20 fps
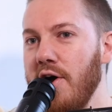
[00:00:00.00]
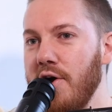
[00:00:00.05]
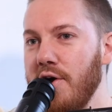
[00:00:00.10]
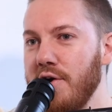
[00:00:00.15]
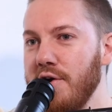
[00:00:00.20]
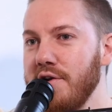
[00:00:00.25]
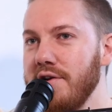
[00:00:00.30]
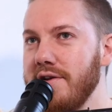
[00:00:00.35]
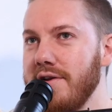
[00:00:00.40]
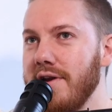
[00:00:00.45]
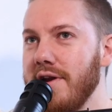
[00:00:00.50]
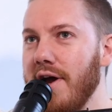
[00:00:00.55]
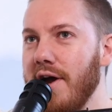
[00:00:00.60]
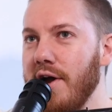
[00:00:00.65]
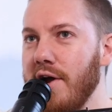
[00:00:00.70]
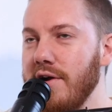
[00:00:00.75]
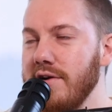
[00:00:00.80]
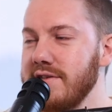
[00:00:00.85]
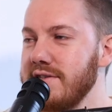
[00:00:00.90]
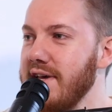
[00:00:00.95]
hard
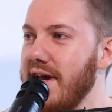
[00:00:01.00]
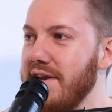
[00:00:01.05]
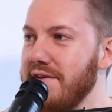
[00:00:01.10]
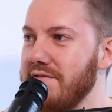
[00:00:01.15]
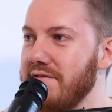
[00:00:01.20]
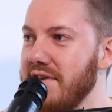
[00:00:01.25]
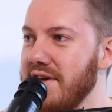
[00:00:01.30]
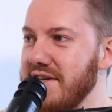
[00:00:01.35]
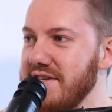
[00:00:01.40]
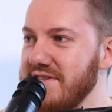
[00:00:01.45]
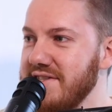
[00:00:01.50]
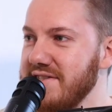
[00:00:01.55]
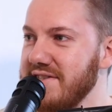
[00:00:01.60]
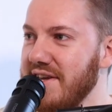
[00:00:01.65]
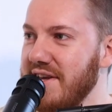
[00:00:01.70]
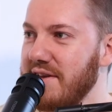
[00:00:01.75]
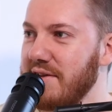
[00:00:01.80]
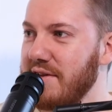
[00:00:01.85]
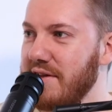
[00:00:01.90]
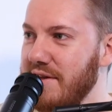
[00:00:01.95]
side of things is
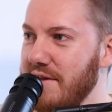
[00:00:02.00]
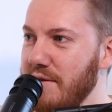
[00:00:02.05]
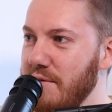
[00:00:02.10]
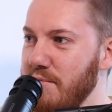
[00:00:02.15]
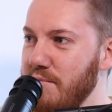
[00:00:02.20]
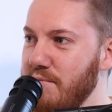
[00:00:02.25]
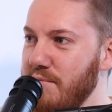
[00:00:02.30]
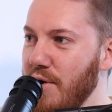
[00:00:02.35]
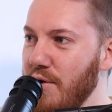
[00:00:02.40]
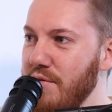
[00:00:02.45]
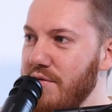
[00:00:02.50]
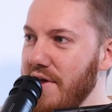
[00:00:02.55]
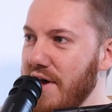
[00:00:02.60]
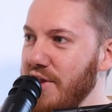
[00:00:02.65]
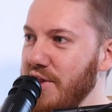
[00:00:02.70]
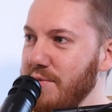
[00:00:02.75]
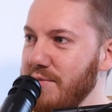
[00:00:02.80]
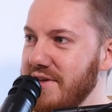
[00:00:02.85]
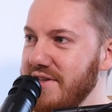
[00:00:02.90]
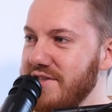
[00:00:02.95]
like both
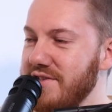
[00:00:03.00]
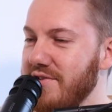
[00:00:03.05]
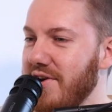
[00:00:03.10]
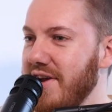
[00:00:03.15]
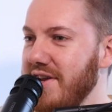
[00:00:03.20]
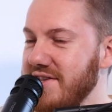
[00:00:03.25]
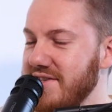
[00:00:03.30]
elements, right?